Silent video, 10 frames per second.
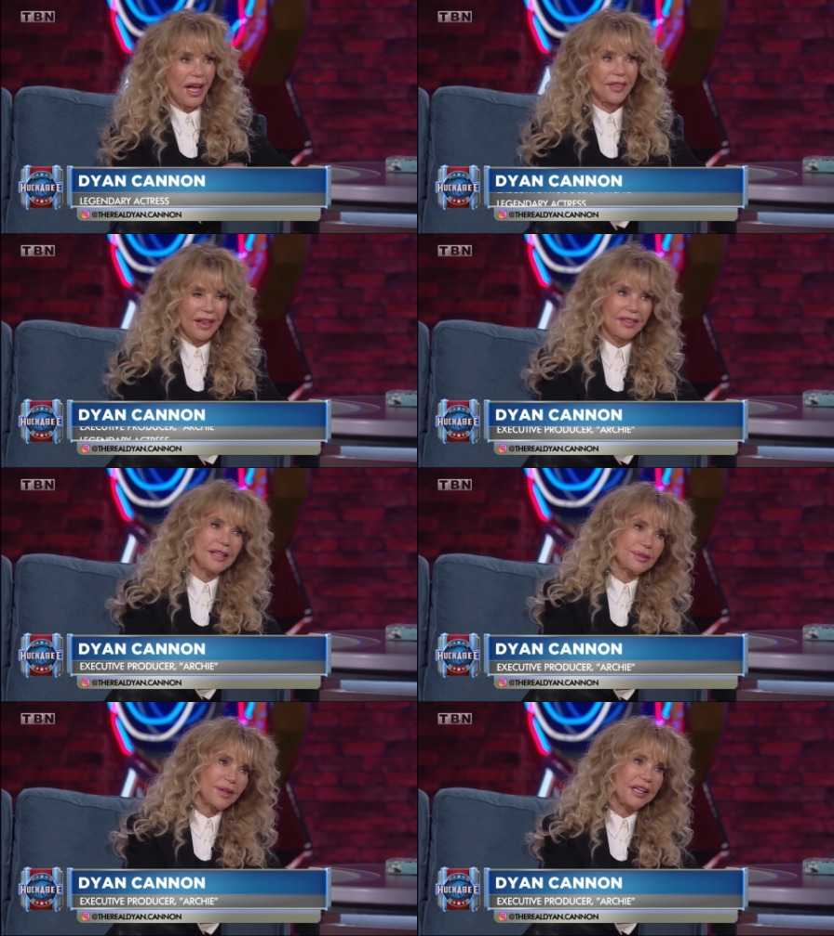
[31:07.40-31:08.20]
I think
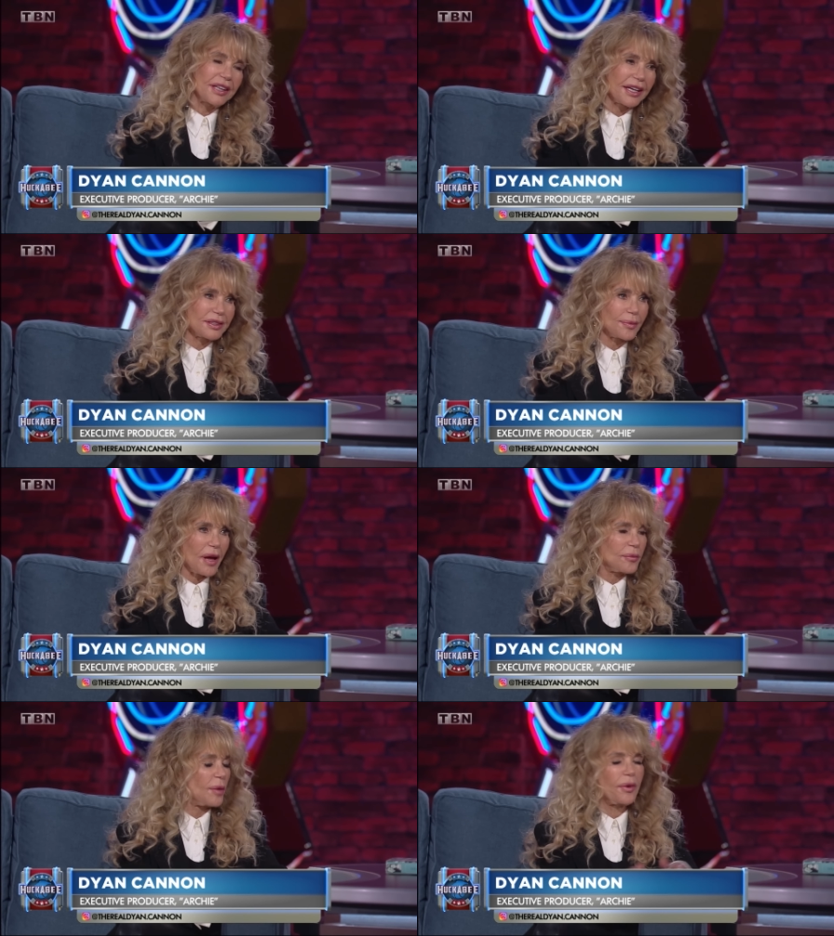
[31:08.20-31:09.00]
that's what he liked
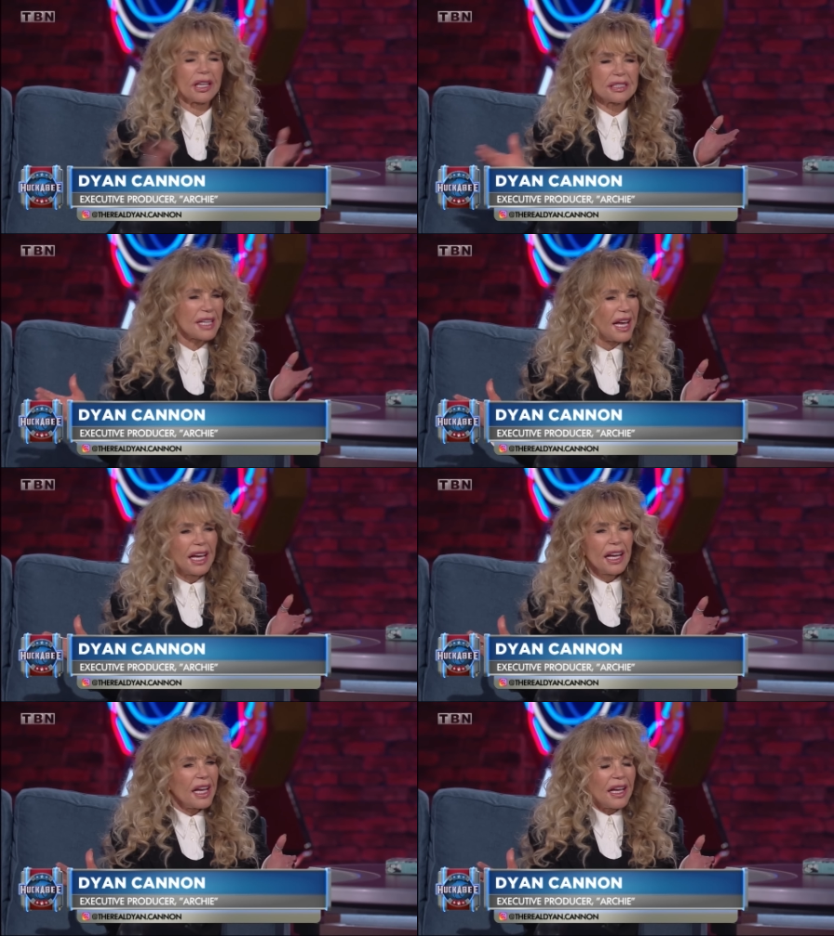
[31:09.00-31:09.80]
about me, because
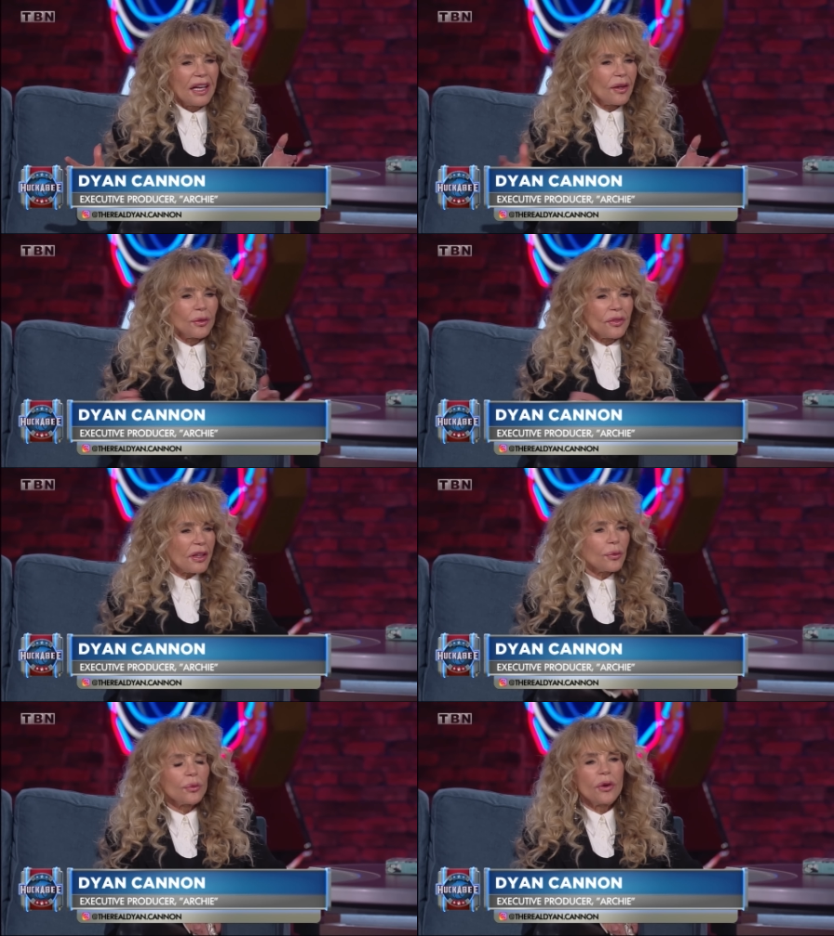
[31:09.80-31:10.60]

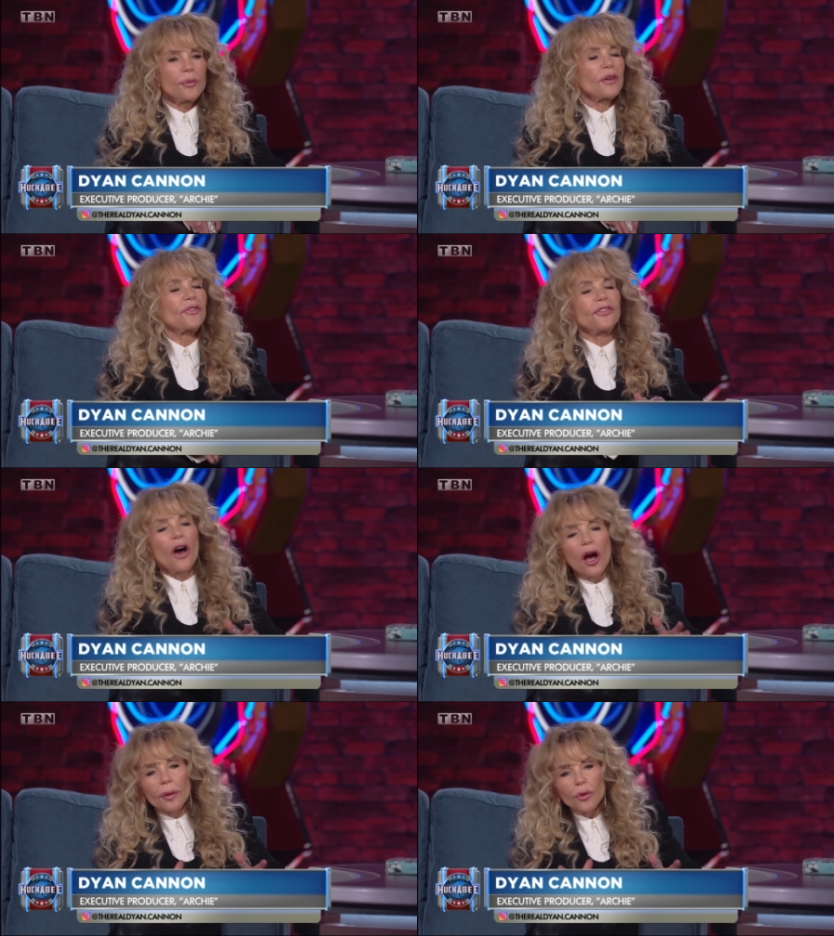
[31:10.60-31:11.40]
there were women
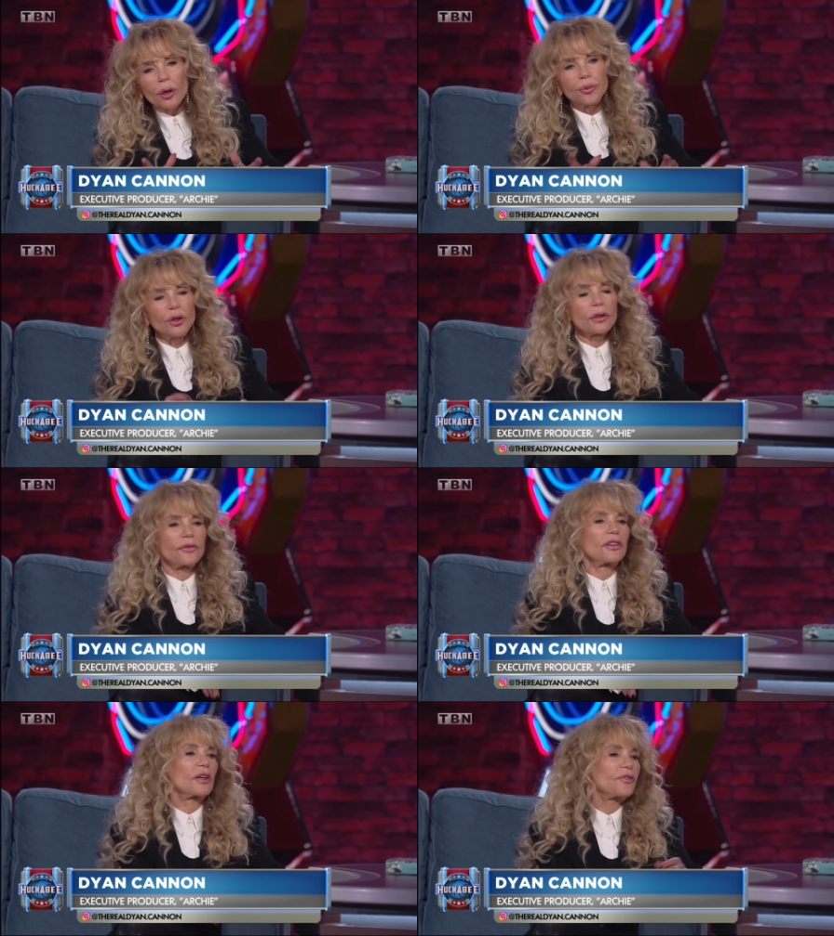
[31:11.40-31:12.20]
far more
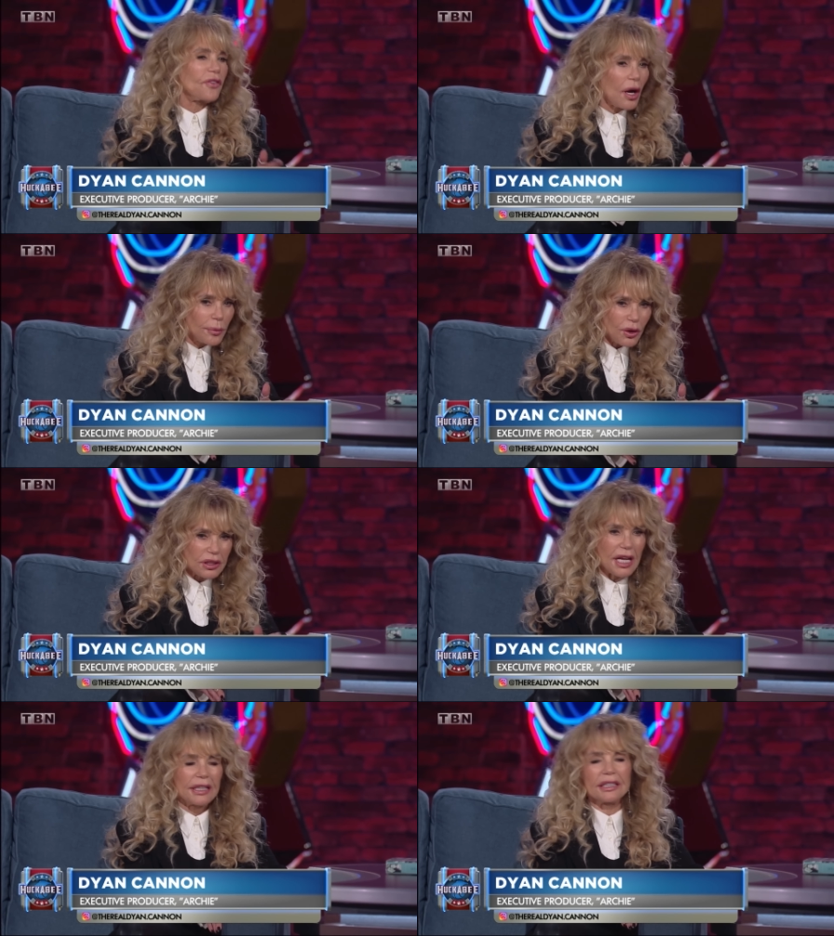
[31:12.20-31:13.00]
beautiful and far more
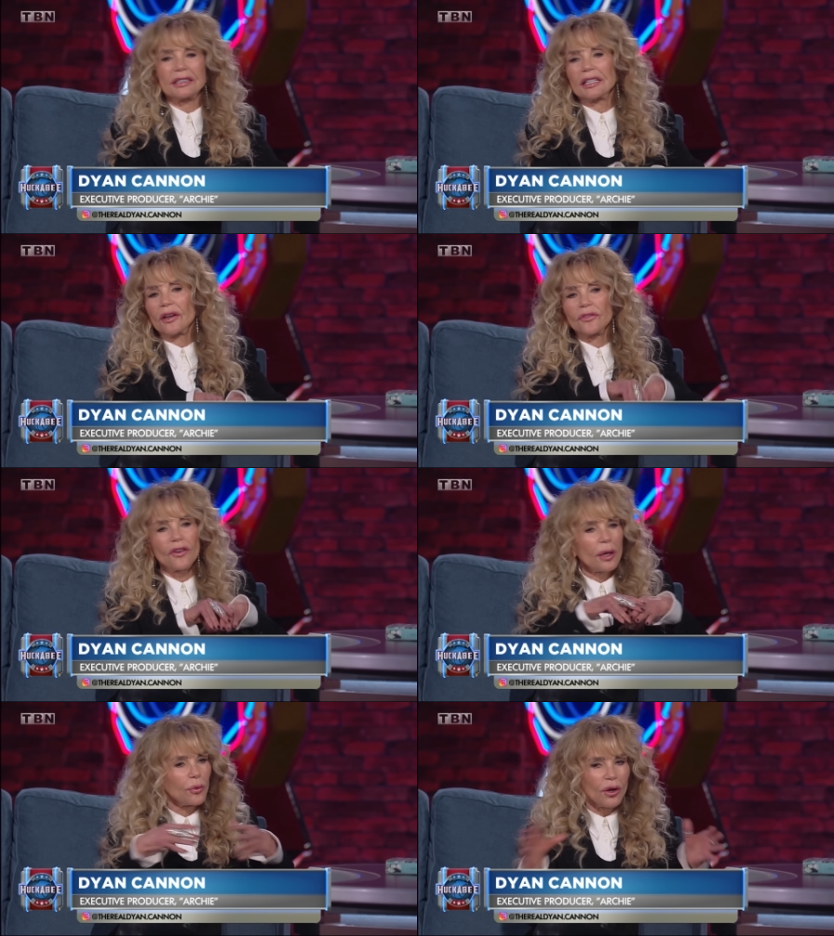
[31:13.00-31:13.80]
talented and
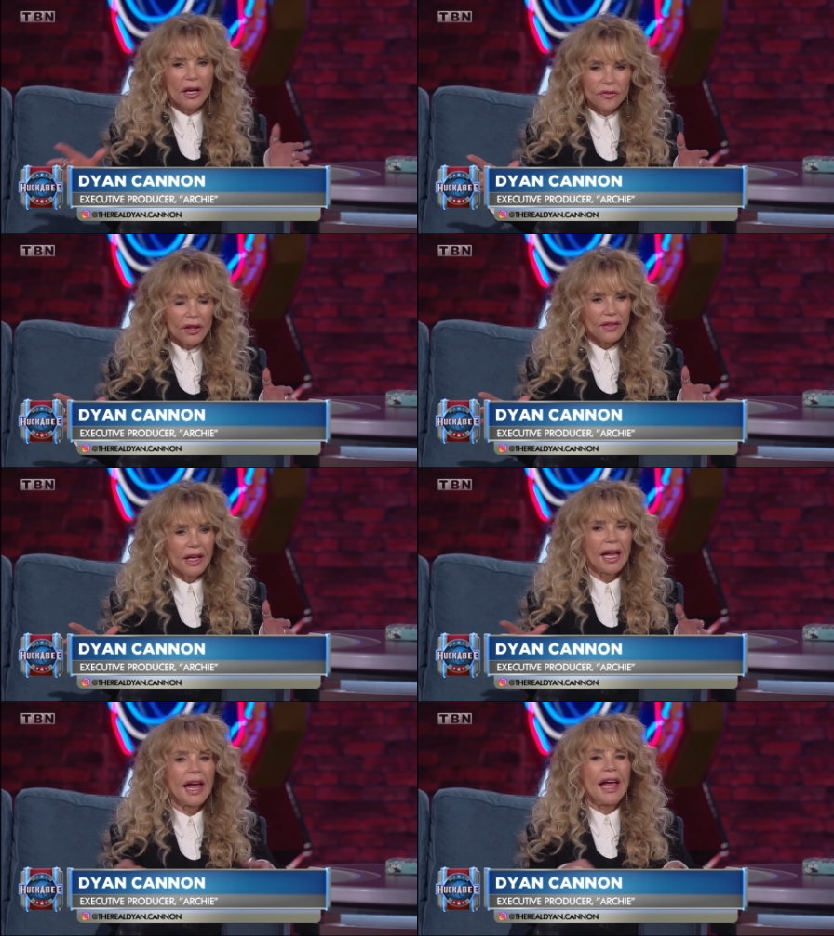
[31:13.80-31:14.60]
far more
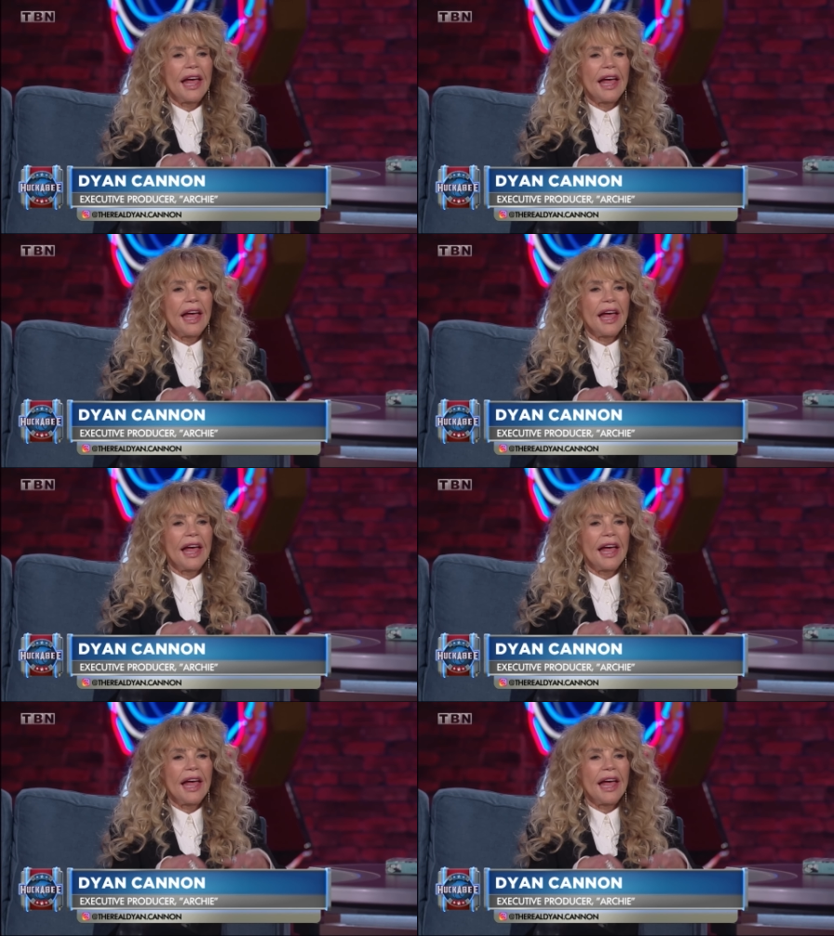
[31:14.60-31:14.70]
everything.